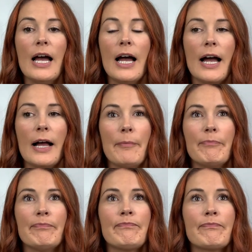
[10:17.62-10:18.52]

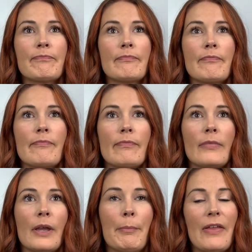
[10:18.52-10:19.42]

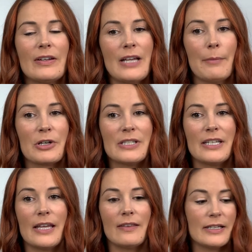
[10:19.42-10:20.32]
By the time you're
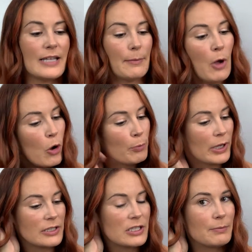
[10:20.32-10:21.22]
seeing this, I'm
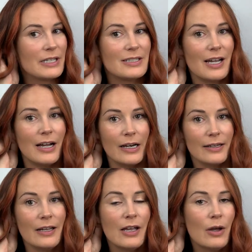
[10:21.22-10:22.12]
hoping to be done